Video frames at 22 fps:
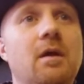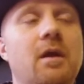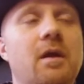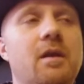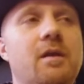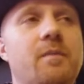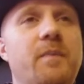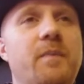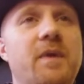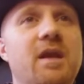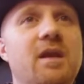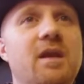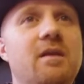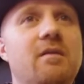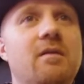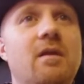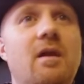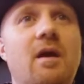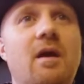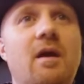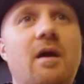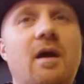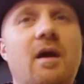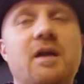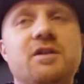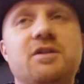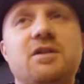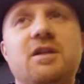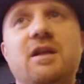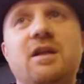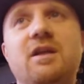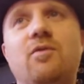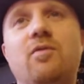It's been
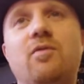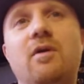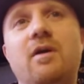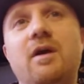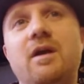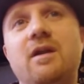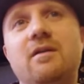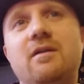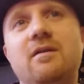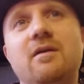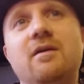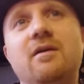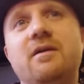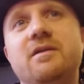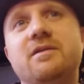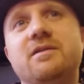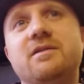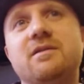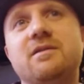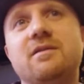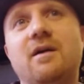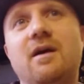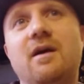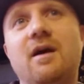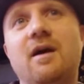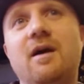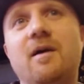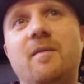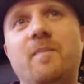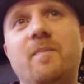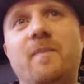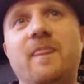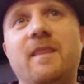actually quite nice
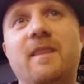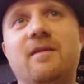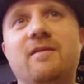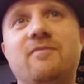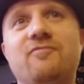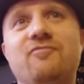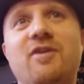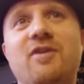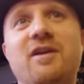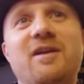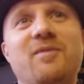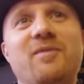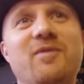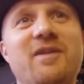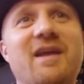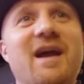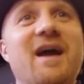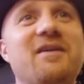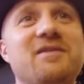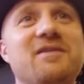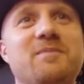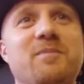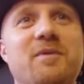um, running without a